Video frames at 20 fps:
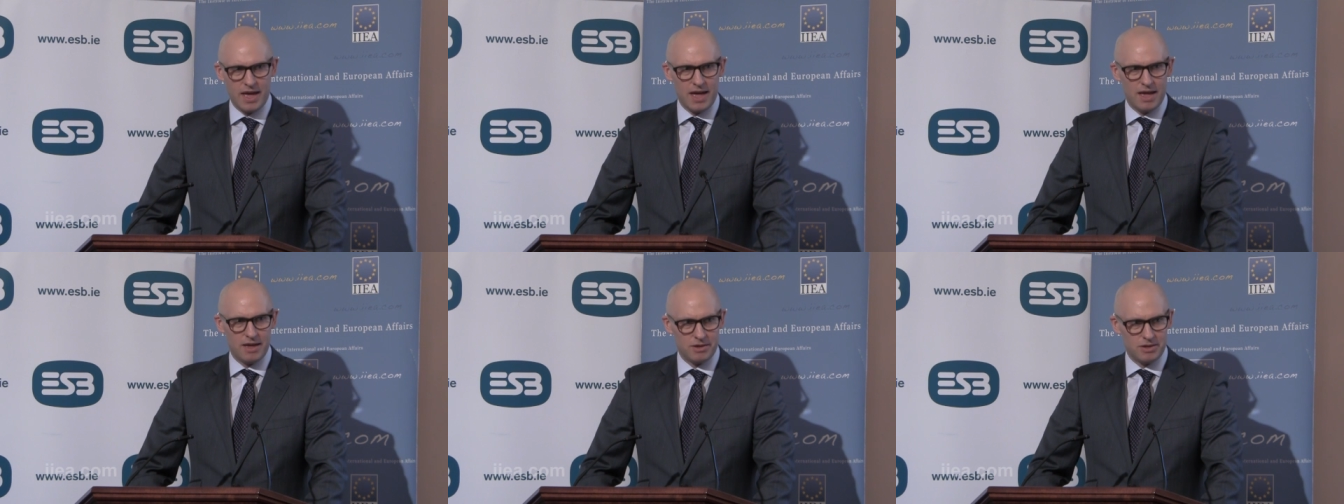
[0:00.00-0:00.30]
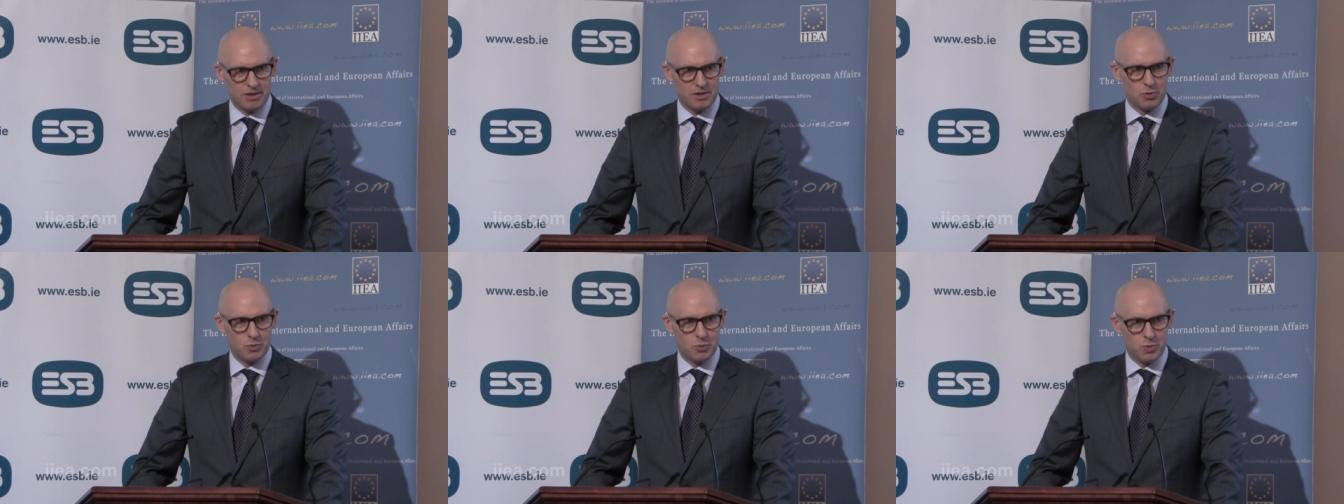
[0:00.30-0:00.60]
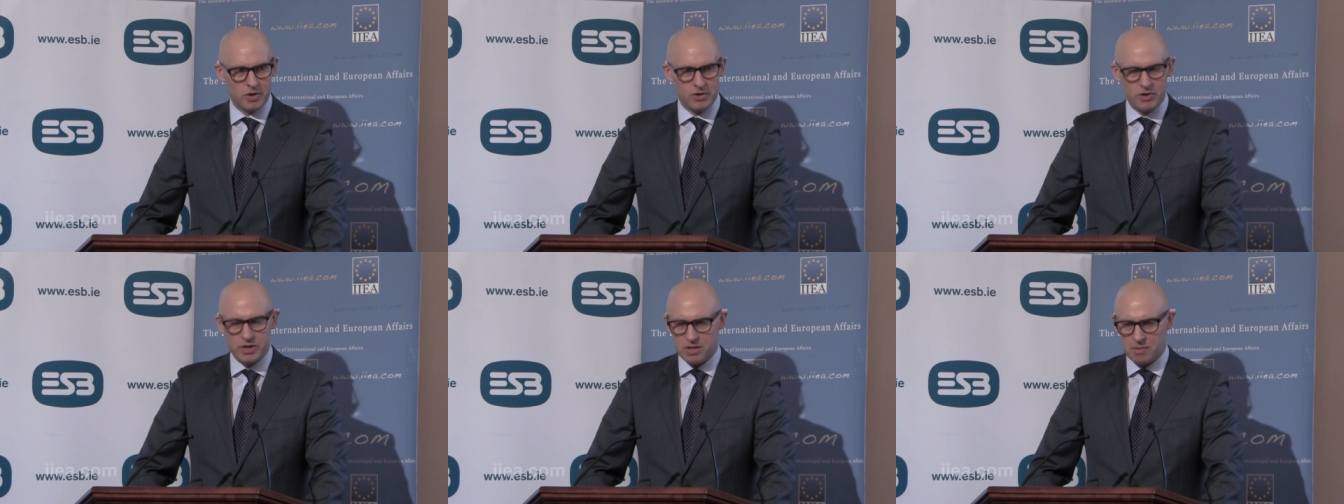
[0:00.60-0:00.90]
there. You know,
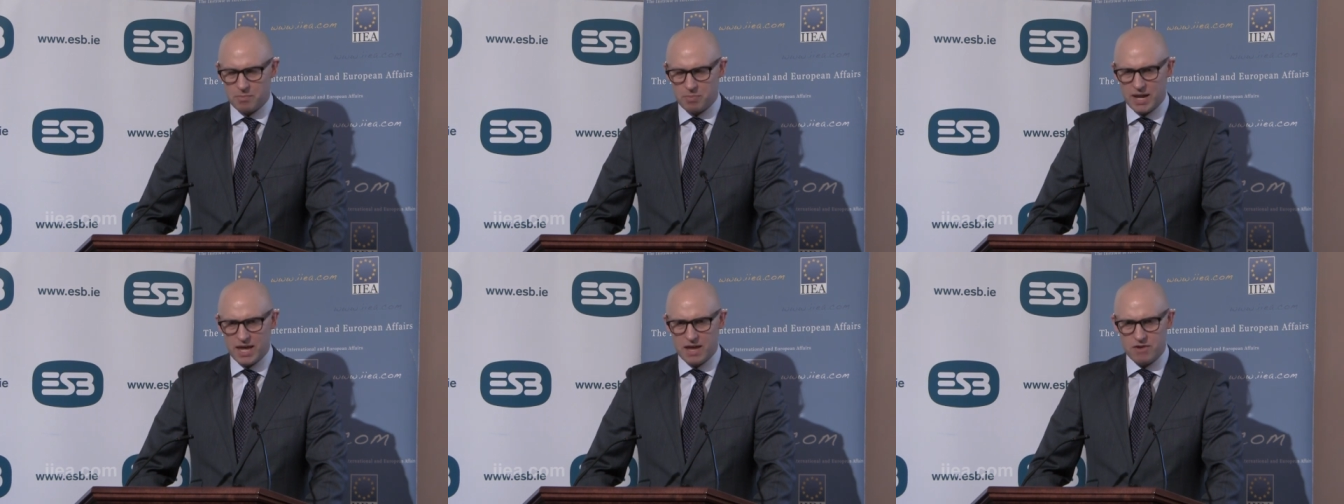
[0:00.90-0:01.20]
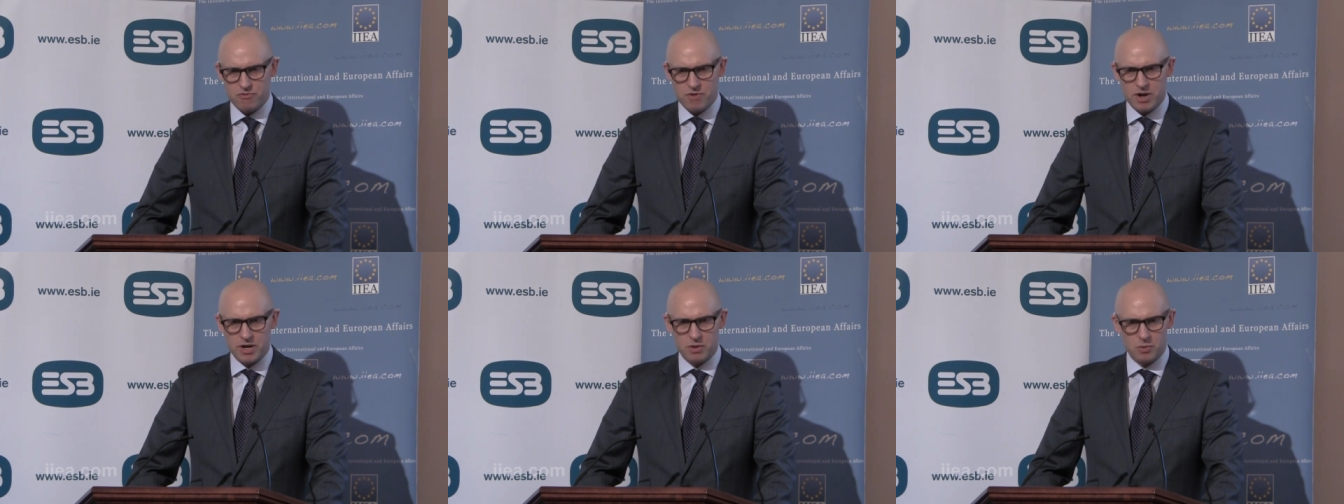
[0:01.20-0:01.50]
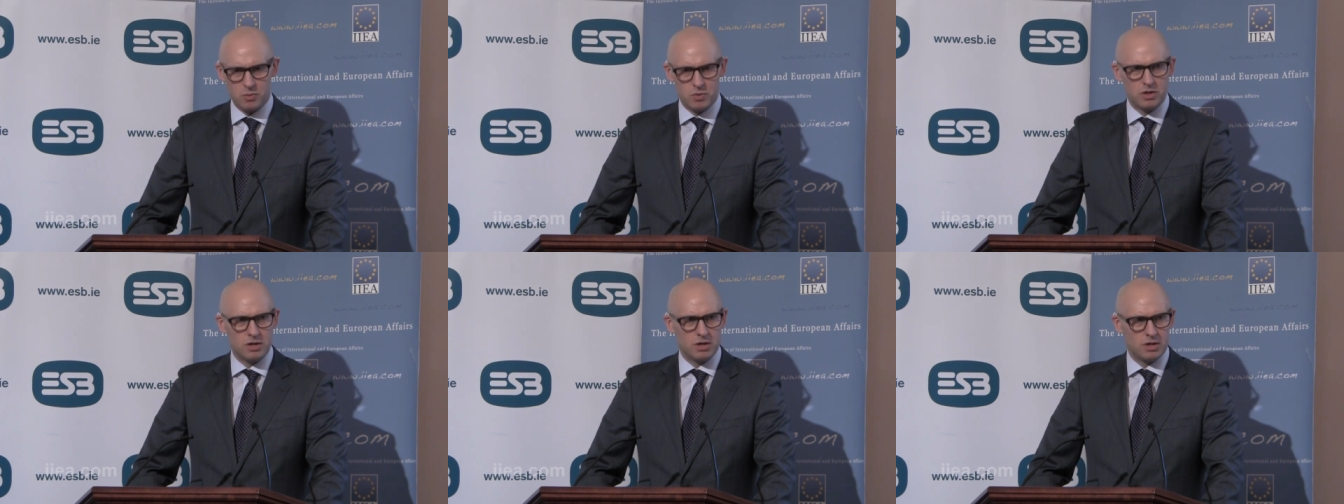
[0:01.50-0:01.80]
we're in the Blade
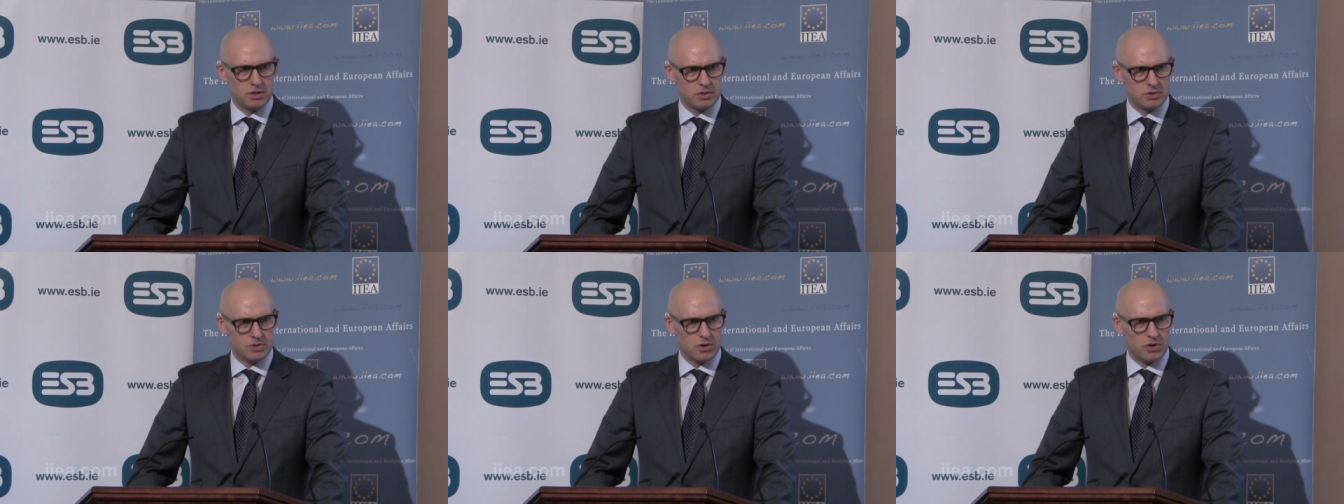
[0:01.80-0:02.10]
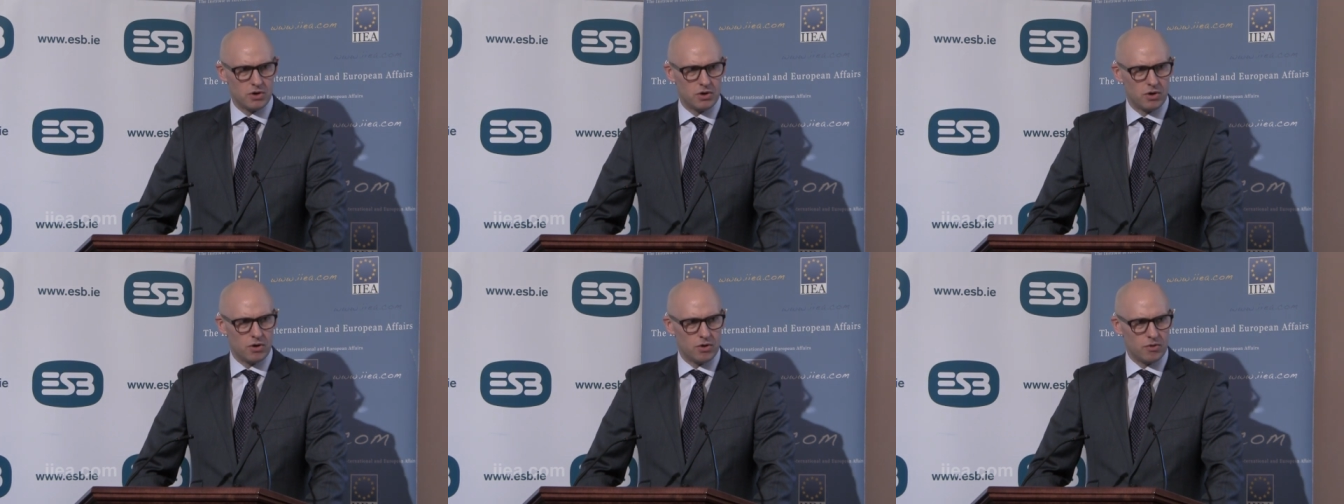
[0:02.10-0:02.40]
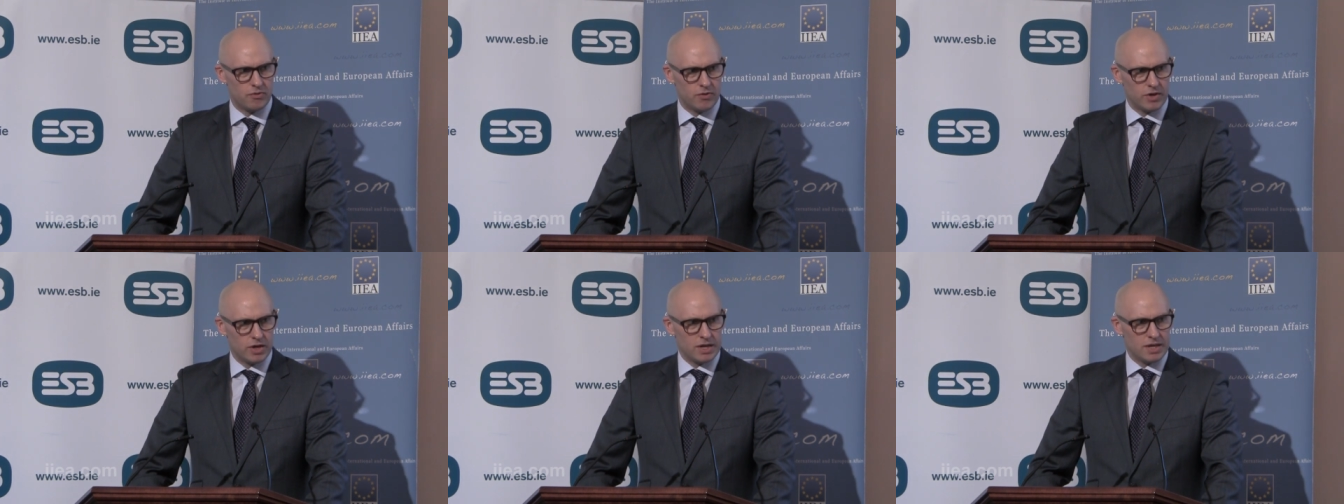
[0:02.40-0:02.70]
Runner world
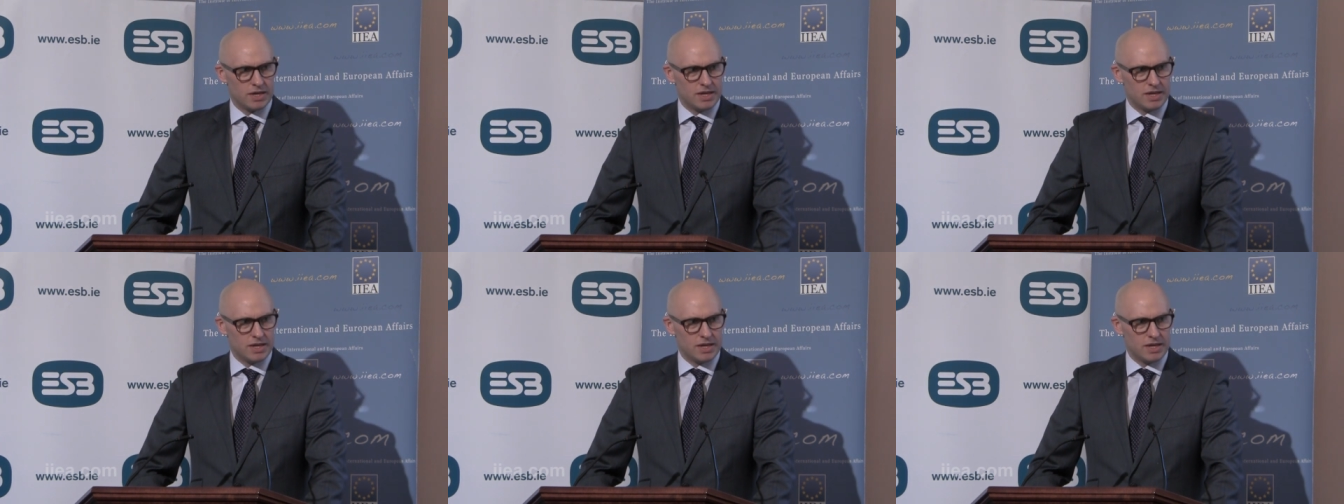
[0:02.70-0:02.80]
of,